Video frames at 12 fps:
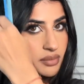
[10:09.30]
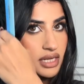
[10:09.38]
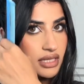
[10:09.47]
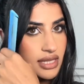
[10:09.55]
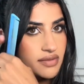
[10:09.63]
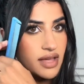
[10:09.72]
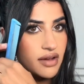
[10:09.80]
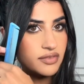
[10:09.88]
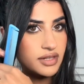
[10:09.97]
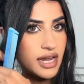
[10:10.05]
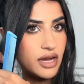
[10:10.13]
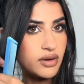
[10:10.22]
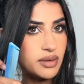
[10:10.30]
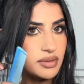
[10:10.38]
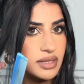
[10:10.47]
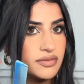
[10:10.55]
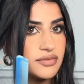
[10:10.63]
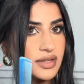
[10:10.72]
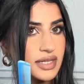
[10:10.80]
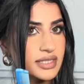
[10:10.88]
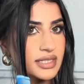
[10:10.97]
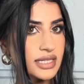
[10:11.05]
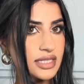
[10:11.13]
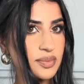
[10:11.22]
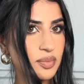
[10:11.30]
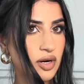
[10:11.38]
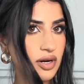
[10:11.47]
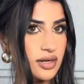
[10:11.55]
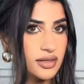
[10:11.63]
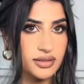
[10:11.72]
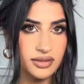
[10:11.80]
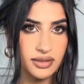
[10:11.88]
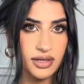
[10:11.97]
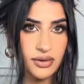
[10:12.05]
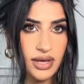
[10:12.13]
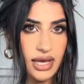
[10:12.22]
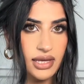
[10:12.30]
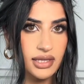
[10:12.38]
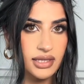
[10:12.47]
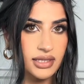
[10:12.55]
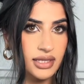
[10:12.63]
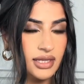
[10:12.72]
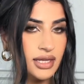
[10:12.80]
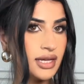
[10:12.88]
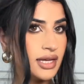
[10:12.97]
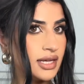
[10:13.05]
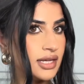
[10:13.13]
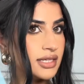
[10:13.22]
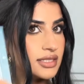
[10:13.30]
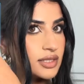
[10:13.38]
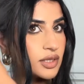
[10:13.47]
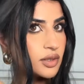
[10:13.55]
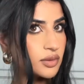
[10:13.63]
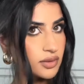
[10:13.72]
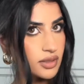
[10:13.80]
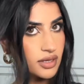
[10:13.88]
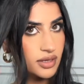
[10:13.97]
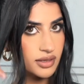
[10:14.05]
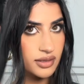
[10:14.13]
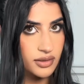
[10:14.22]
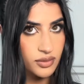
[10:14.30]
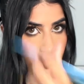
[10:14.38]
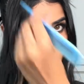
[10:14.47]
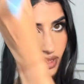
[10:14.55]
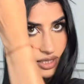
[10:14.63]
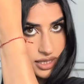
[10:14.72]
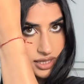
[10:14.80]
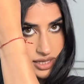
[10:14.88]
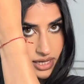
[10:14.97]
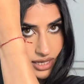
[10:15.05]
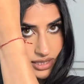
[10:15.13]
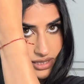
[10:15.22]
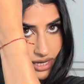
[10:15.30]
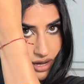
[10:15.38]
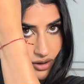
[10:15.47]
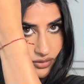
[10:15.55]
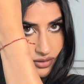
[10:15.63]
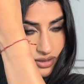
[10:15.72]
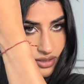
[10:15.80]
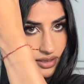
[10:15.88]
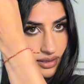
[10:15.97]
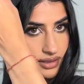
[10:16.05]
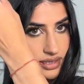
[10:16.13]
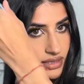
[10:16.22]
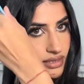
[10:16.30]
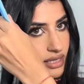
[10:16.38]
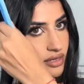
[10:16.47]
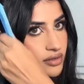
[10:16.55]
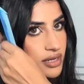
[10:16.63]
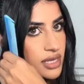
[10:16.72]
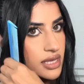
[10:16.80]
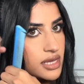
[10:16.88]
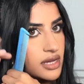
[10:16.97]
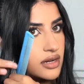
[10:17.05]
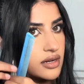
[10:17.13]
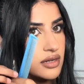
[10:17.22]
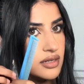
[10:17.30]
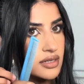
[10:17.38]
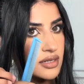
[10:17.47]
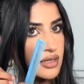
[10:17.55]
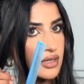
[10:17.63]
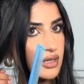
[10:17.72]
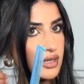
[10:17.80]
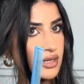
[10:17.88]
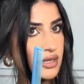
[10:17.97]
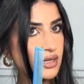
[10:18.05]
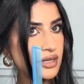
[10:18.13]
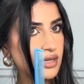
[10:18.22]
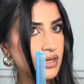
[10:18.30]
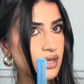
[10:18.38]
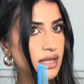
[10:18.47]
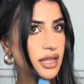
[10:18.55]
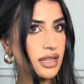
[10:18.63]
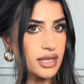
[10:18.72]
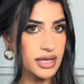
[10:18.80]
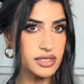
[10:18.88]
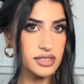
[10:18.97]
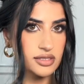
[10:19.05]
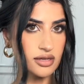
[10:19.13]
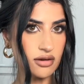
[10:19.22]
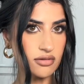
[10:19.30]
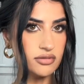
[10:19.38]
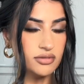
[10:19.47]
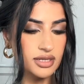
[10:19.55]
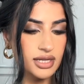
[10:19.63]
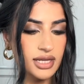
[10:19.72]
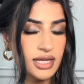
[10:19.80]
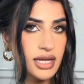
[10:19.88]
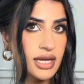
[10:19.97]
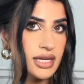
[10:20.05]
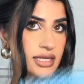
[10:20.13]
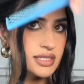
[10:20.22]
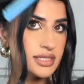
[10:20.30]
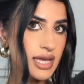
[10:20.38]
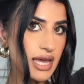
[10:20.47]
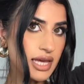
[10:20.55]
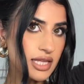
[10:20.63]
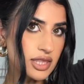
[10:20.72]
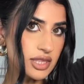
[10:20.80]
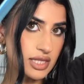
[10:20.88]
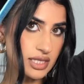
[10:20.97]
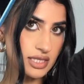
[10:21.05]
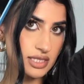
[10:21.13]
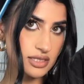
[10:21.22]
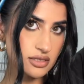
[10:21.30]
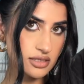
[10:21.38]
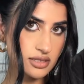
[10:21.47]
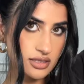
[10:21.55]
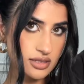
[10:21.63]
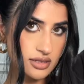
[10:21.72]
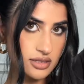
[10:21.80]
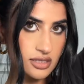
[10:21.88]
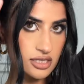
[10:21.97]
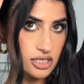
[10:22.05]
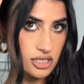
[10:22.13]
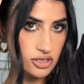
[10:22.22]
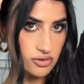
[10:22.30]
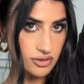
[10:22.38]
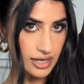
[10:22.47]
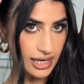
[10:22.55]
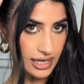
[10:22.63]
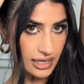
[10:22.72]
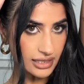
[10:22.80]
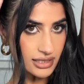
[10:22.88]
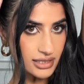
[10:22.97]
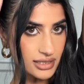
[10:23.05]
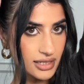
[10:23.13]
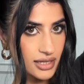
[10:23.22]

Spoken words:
leave that for now. I'm gonna fix this part, okay? So we're gonna cut down the center here, like so. Take this strand